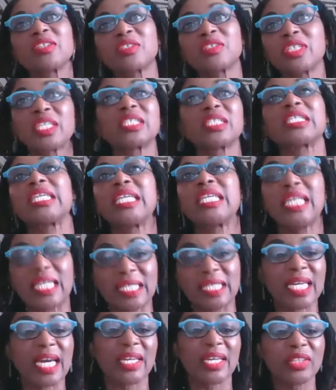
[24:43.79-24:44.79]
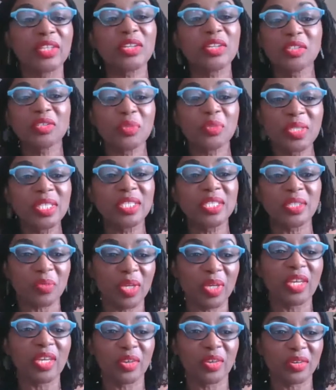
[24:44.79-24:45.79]
just eat and die. There's a reason
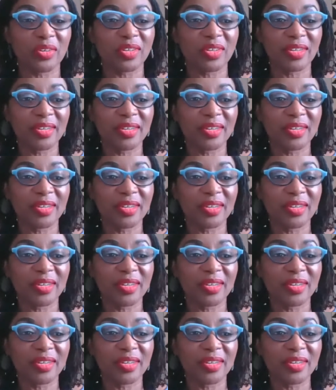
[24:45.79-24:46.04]
we're here.